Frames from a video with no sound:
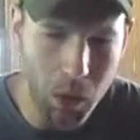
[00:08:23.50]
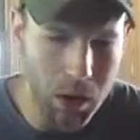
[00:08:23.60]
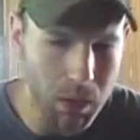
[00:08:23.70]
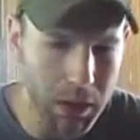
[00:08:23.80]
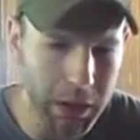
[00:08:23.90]

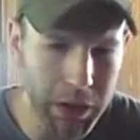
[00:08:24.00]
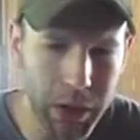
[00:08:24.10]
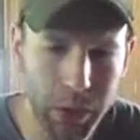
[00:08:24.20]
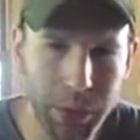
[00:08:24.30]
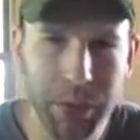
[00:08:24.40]
horn workers
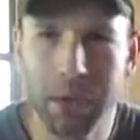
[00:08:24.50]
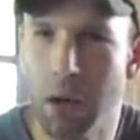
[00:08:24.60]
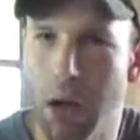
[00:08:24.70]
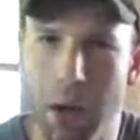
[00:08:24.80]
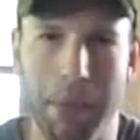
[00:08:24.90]
use
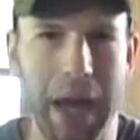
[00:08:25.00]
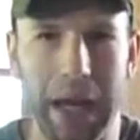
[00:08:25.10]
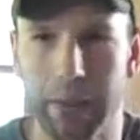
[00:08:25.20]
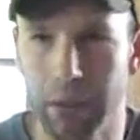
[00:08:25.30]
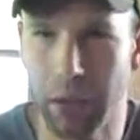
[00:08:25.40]
a
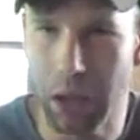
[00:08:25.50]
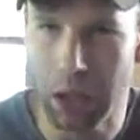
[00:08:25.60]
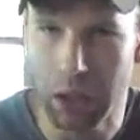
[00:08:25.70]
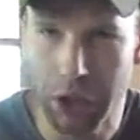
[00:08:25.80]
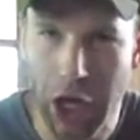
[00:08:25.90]
bag
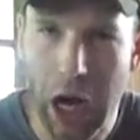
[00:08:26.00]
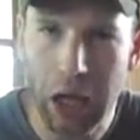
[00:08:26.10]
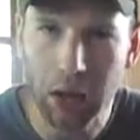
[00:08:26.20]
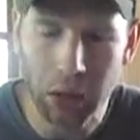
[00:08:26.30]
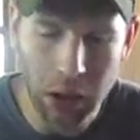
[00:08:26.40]
of
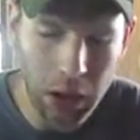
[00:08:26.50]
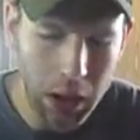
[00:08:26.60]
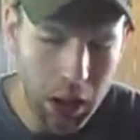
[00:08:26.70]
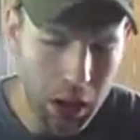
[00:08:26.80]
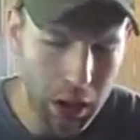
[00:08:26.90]
shot.
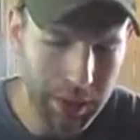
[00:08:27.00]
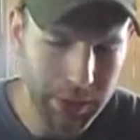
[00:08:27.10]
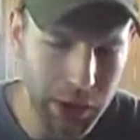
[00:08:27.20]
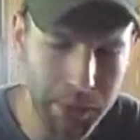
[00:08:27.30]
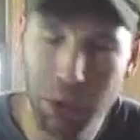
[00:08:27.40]

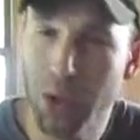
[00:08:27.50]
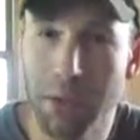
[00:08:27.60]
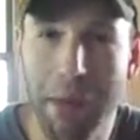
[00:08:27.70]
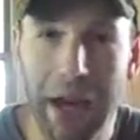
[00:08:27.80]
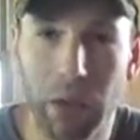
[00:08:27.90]
Some use a
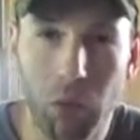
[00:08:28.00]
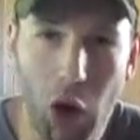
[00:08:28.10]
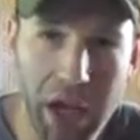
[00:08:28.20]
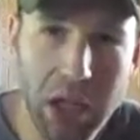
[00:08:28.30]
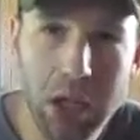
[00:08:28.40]
bag of
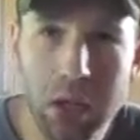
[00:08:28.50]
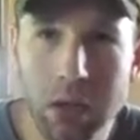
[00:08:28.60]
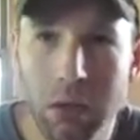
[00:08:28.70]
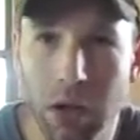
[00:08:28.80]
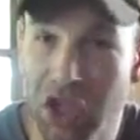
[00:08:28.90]

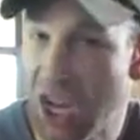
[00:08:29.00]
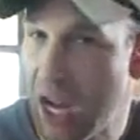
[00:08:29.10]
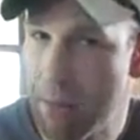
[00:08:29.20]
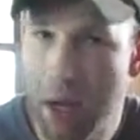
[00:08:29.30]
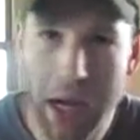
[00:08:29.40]
rice, a
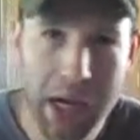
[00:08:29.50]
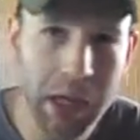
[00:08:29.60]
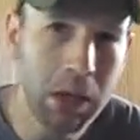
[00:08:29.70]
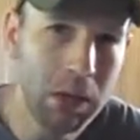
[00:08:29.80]
sandbag.